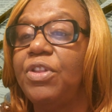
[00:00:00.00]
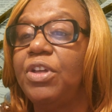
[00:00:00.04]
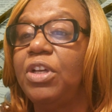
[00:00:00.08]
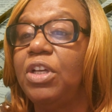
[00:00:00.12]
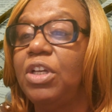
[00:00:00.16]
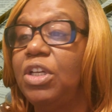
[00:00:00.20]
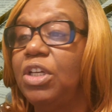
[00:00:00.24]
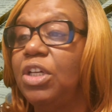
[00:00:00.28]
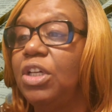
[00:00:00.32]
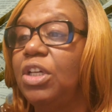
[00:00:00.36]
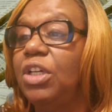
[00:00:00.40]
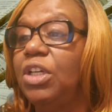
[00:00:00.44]
the
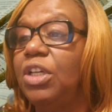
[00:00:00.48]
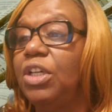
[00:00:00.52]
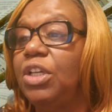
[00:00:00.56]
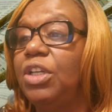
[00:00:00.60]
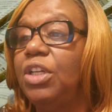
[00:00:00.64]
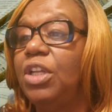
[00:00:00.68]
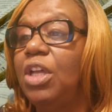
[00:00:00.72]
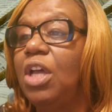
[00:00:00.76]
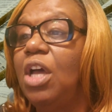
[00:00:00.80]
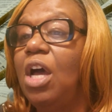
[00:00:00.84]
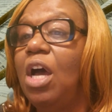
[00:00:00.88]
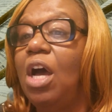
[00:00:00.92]

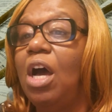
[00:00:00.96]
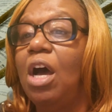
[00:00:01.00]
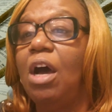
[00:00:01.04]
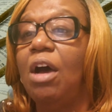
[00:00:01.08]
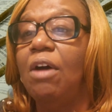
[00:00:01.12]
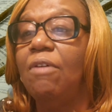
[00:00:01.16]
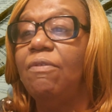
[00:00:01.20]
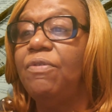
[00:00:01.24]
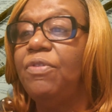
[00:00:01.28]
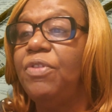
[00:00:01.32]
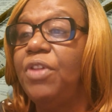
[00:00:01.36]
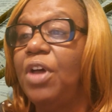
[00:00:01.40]
good
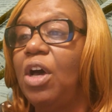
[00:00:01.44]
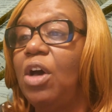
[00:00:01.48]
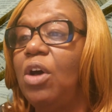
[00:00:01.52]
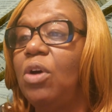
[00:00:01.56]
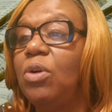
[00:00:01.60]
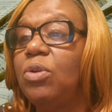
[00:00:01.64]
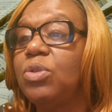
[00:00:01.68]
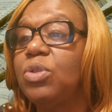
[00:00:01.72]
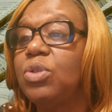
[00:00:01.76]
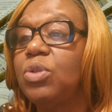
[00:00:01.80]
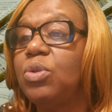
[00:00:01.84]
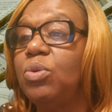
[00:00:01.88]
of
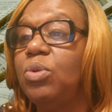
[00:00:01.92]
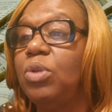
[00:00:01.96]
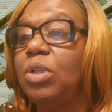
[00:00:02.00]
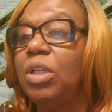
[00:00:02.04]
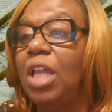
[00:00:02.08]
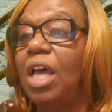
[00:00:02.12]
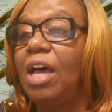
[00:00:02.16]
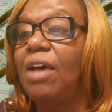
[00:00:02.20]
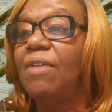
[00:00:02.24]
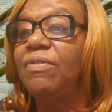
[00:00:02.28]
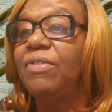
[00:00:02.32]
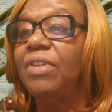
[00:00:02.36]
those who
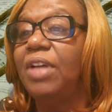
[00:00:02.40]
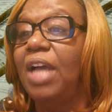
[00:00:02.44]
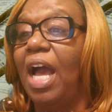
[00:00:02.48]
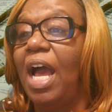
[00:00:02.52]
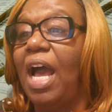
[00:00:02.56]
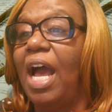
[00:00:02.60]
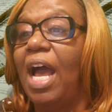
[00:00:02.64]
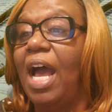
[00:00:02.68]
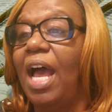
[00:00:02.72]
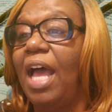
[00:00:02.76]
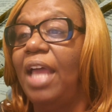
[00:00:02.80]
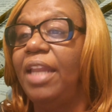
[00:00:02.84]
love
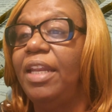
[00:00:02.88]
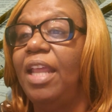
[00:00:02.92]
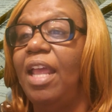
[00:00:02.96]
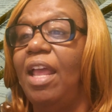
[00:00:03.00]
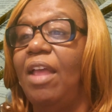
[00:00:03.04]
God